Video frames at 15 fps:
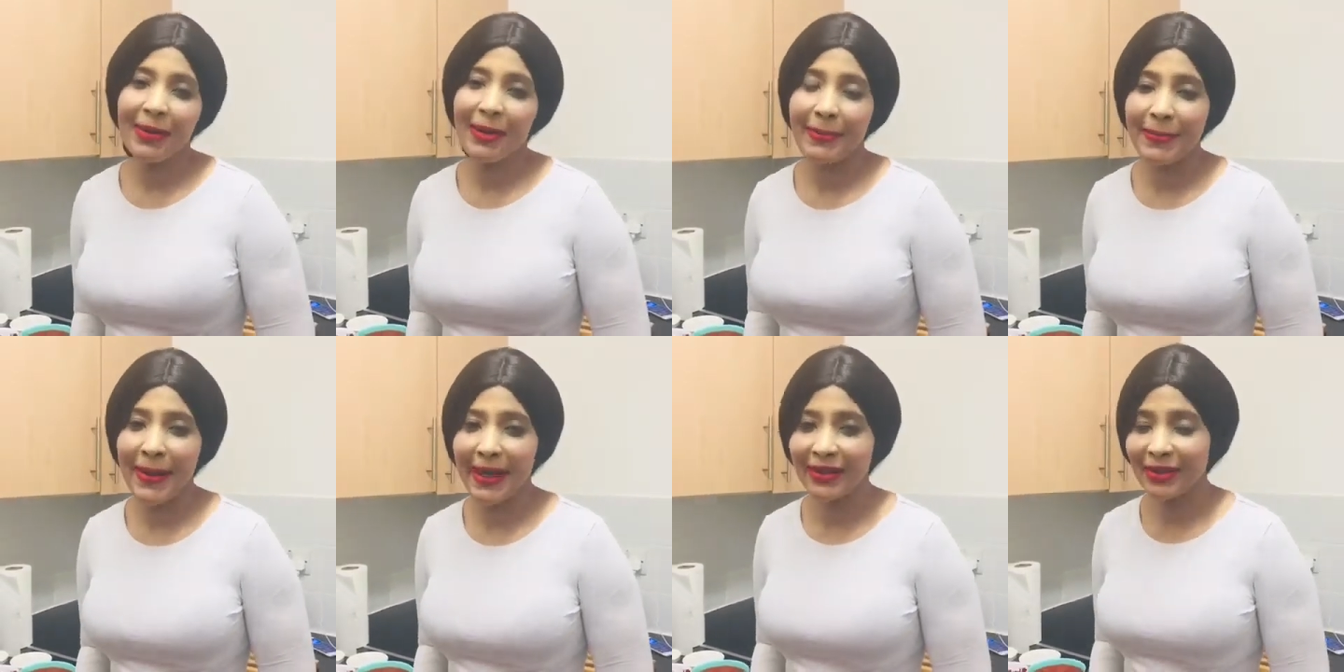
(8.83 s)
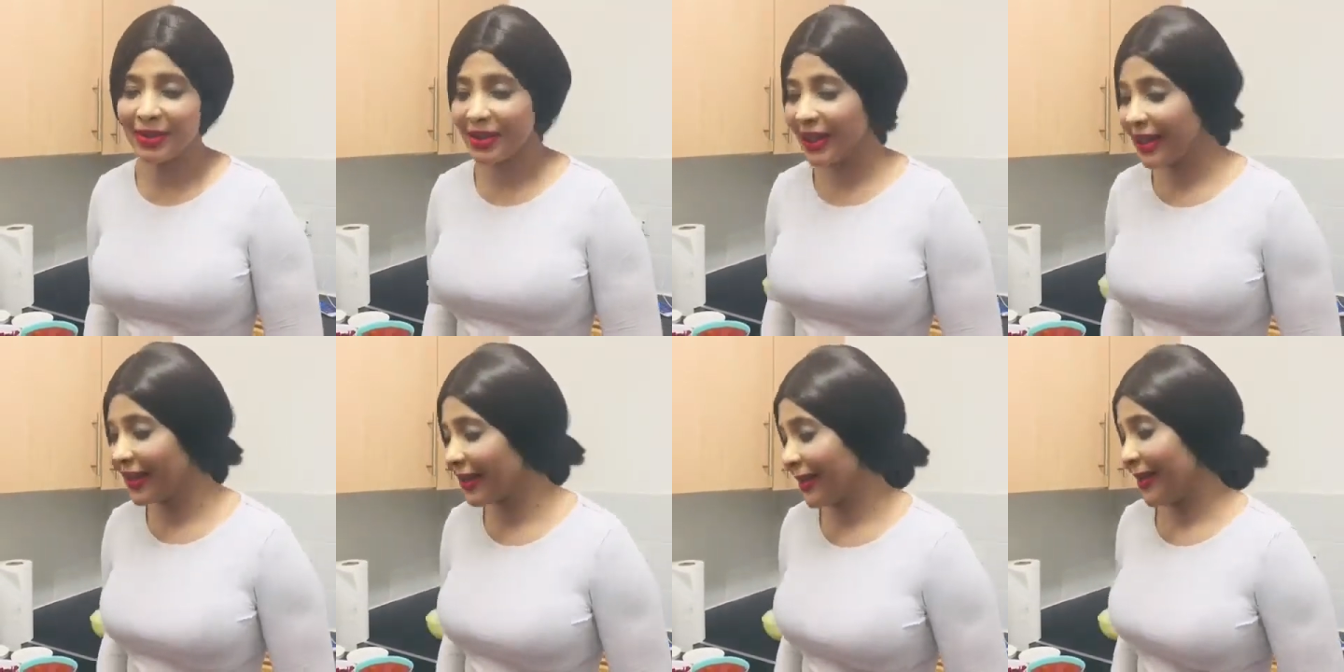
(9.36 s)
but I'm back
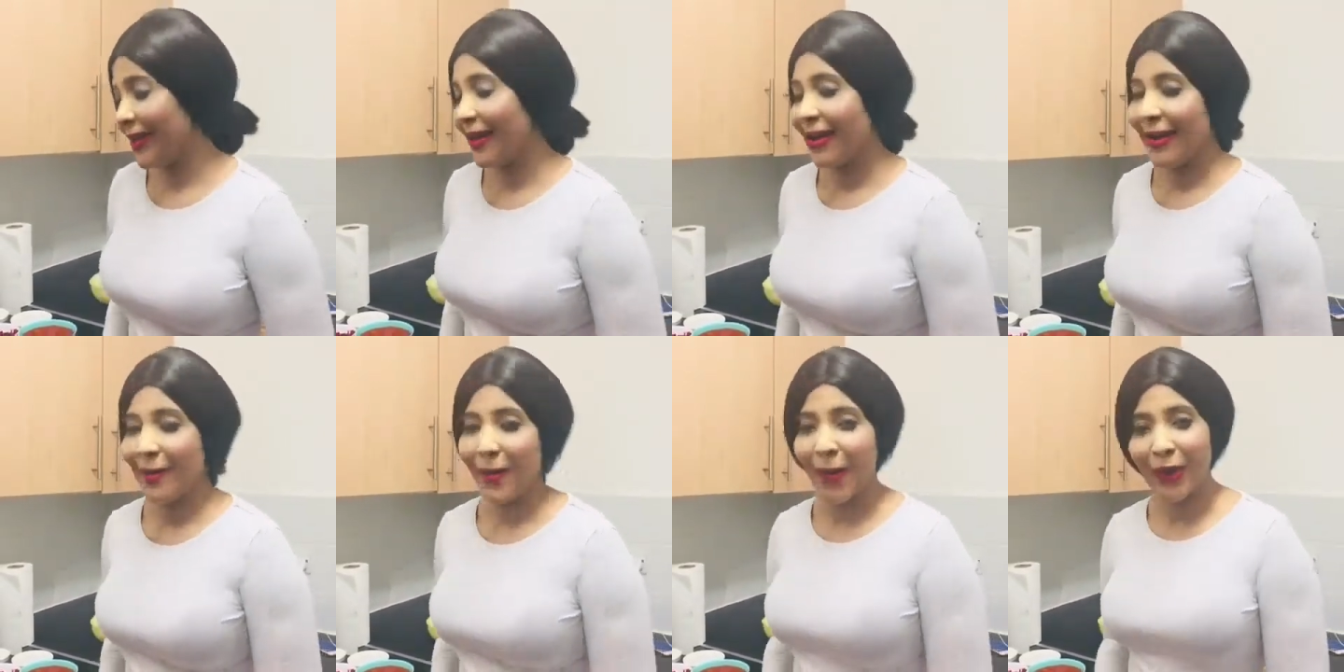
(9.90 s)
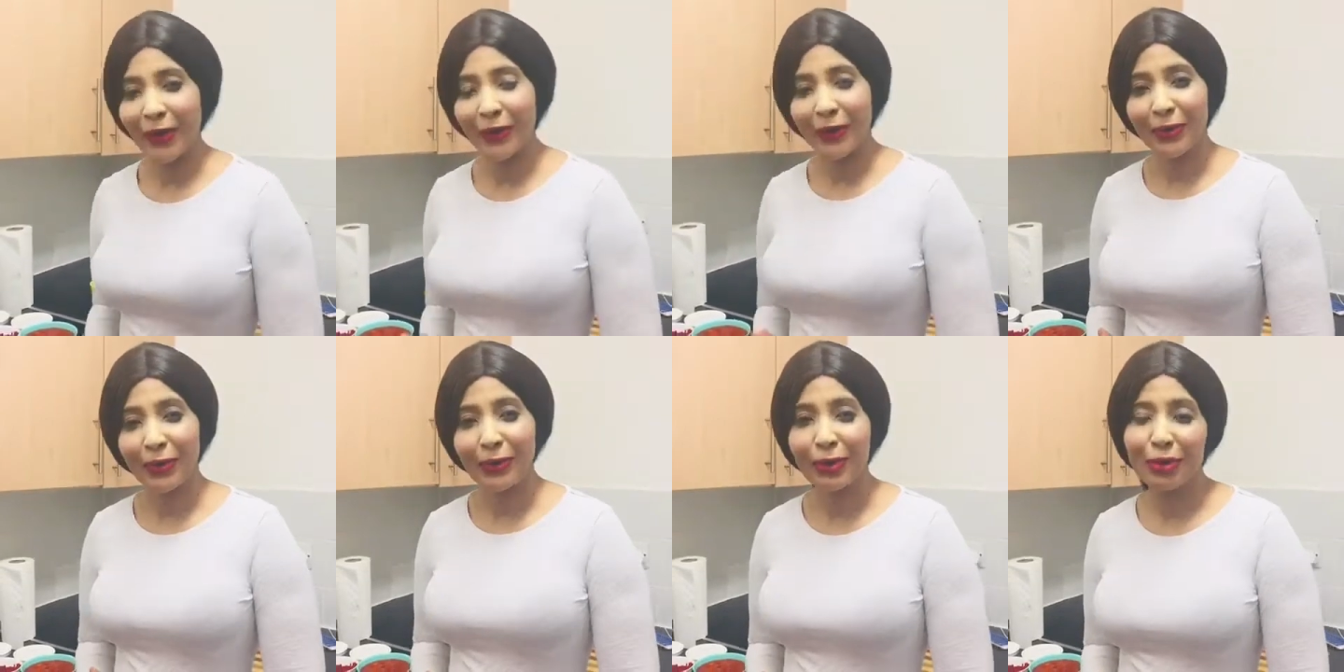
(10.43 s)
today. I'm going to
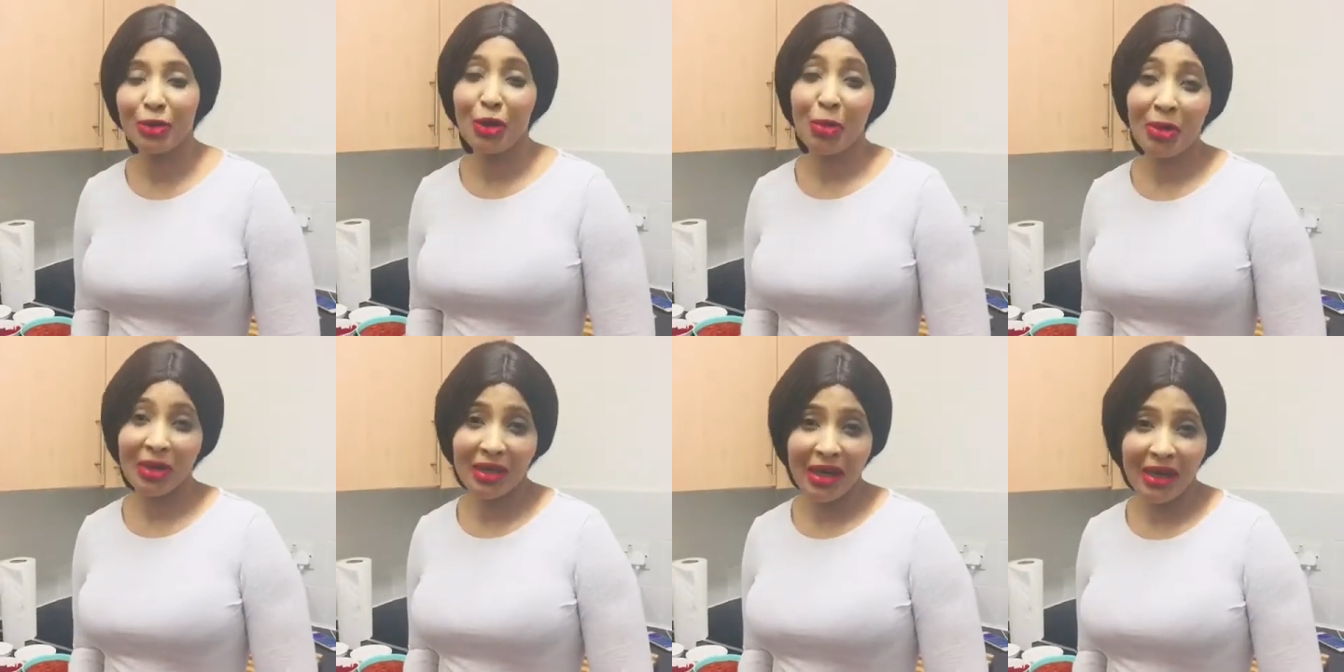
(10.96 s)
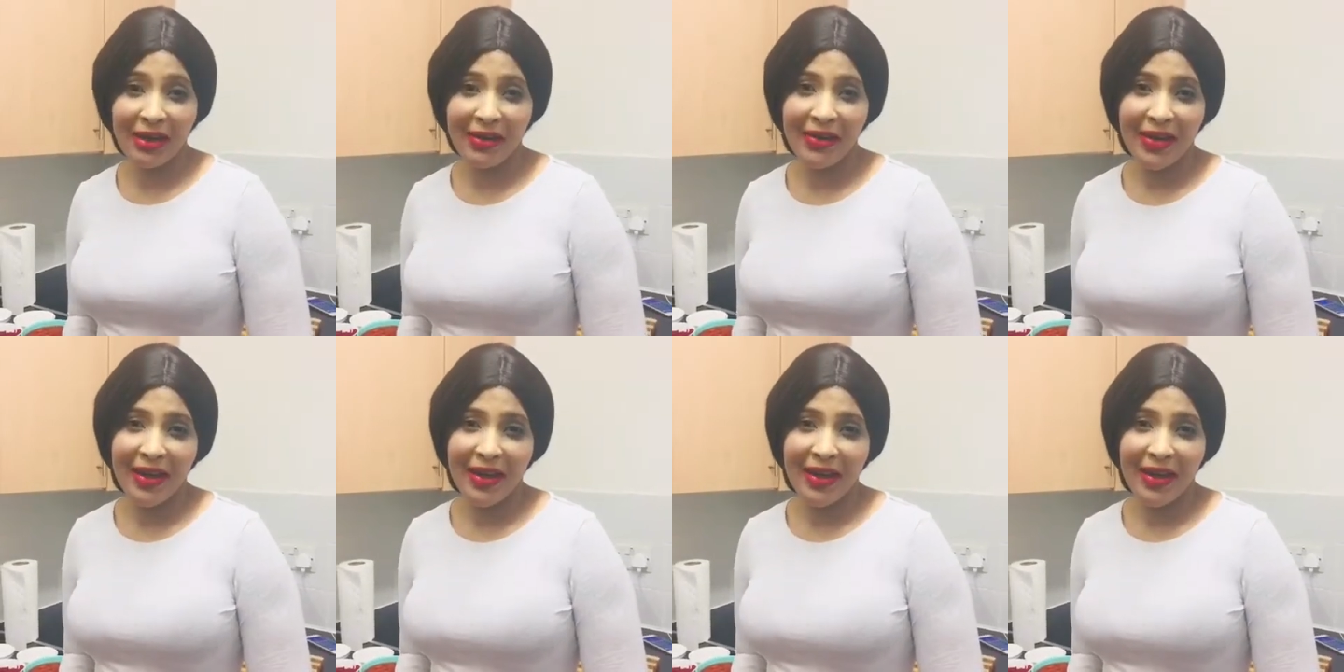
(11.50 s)
cook domoda.